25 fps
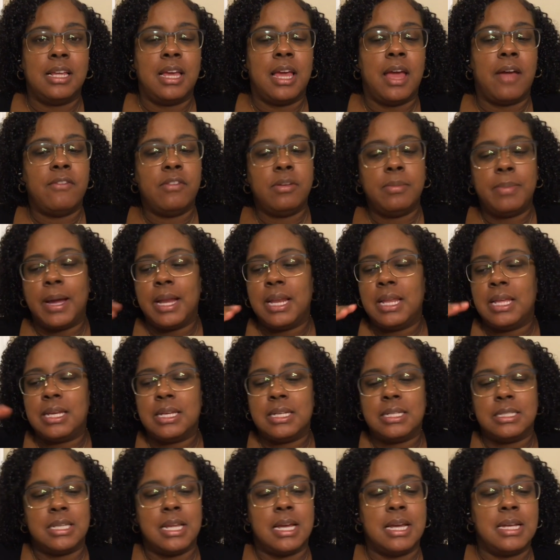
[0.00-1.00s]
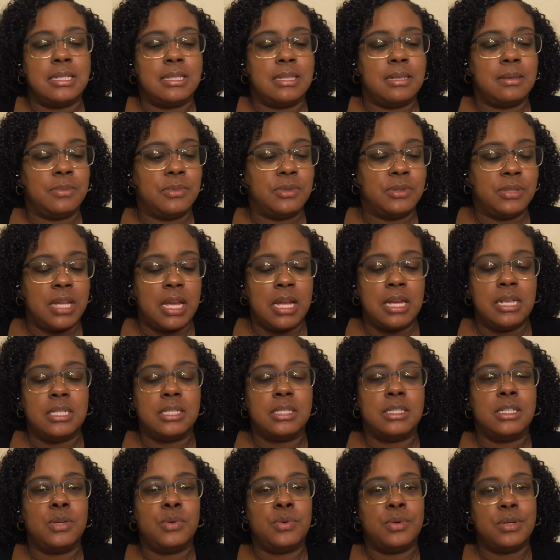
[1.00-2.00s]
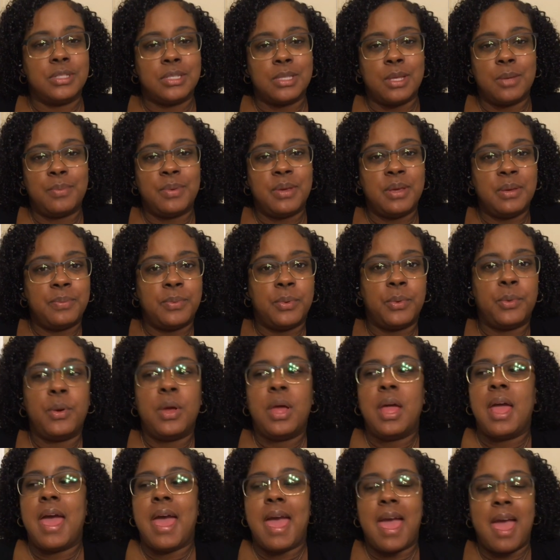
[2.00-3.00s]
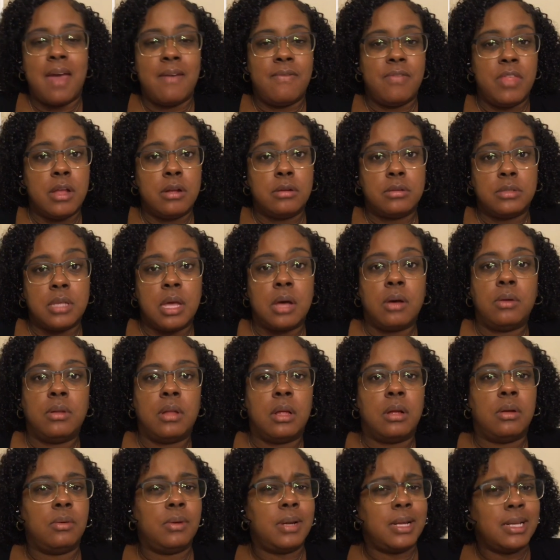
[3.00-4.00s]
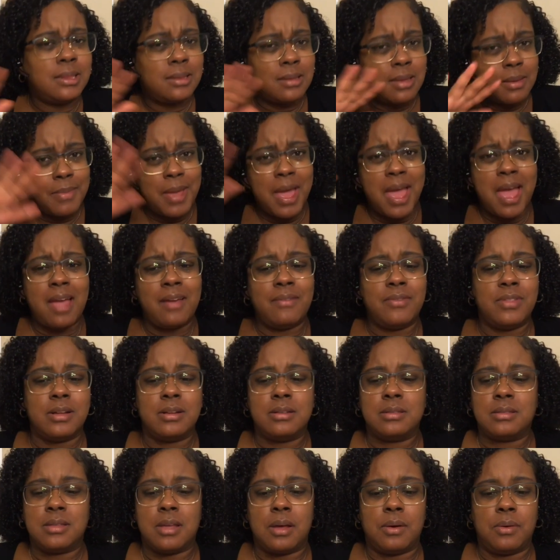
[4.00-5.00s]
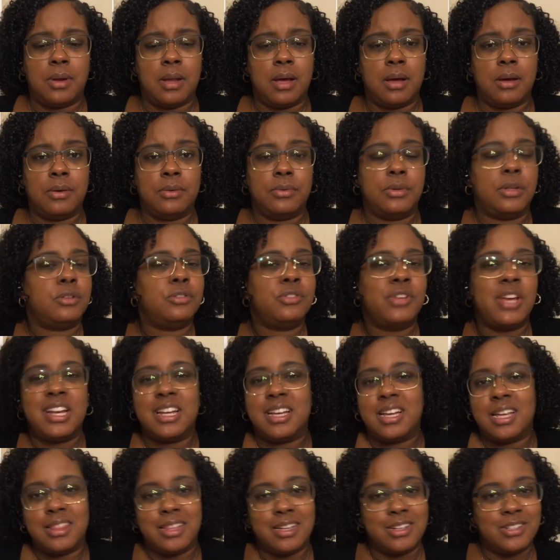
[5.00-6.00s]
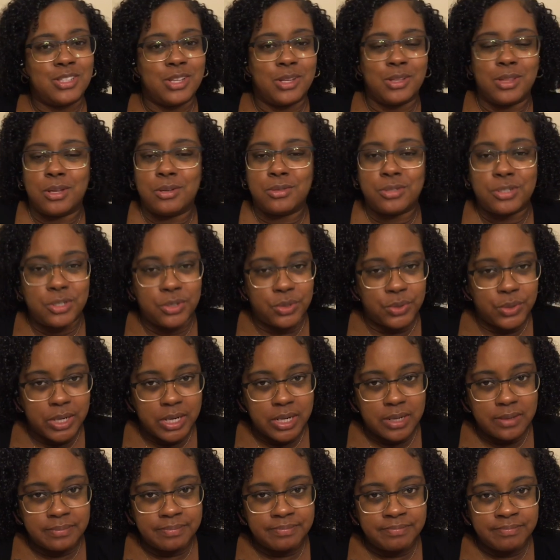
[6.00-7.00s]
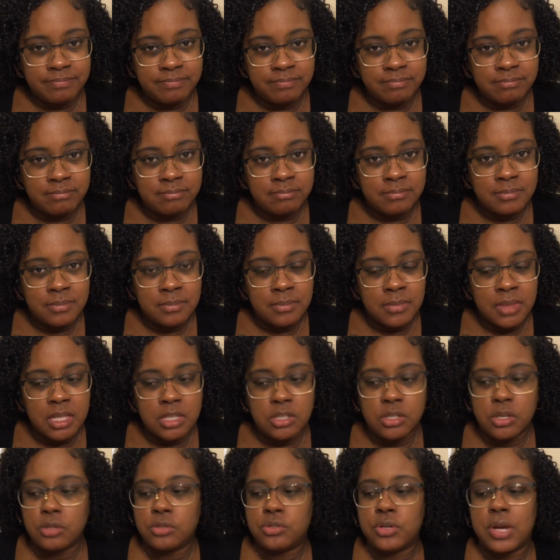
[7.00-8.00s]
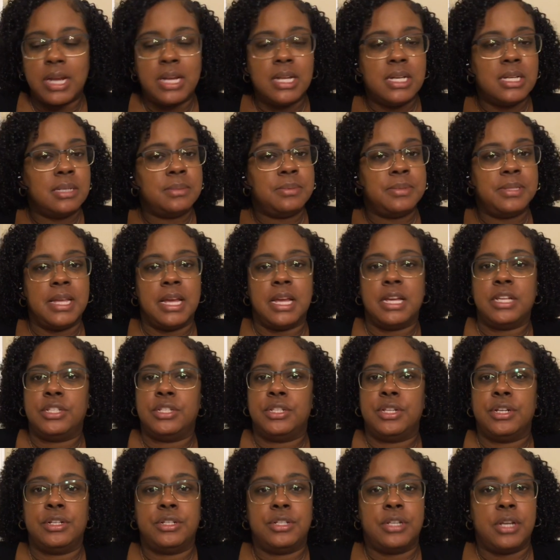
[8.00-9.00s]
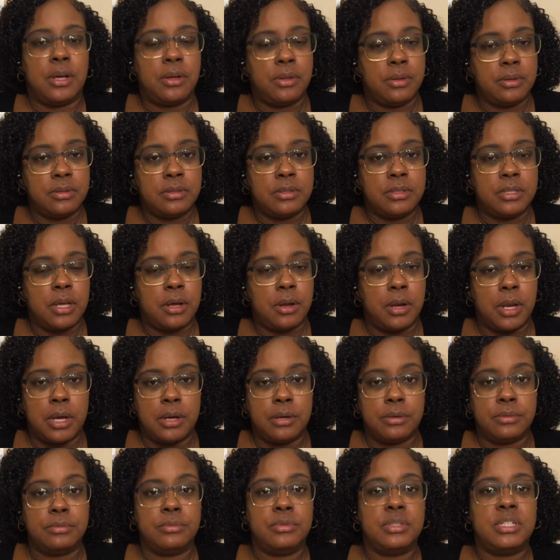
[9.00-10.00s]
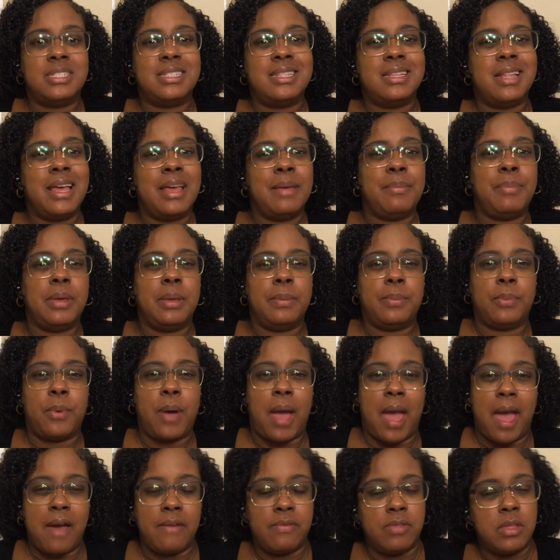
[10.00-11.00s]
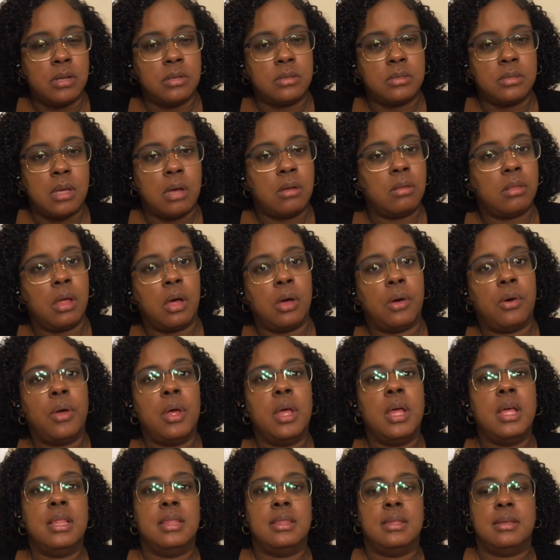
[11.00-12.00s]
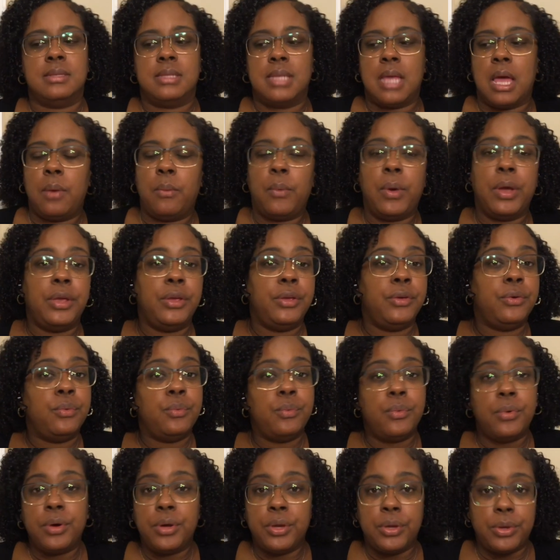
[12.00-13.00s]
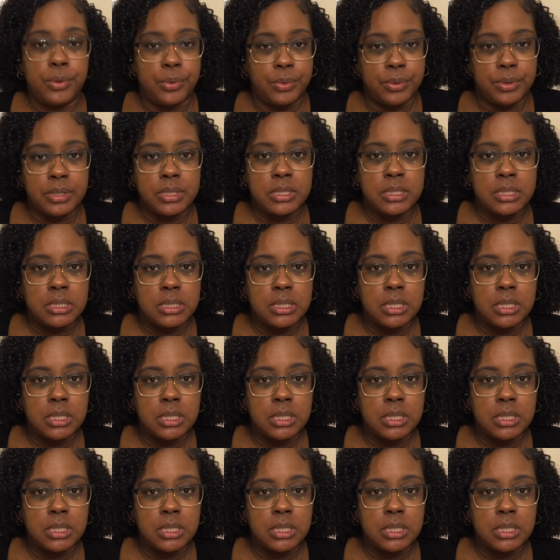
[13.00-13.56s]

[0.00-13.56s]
Everybody can shine simultaneously, or some people have their solo. Let them have their solo. Don't try to cut their solo short. Don't try to upstage their solo. Just let people have their solo the same way you want yours.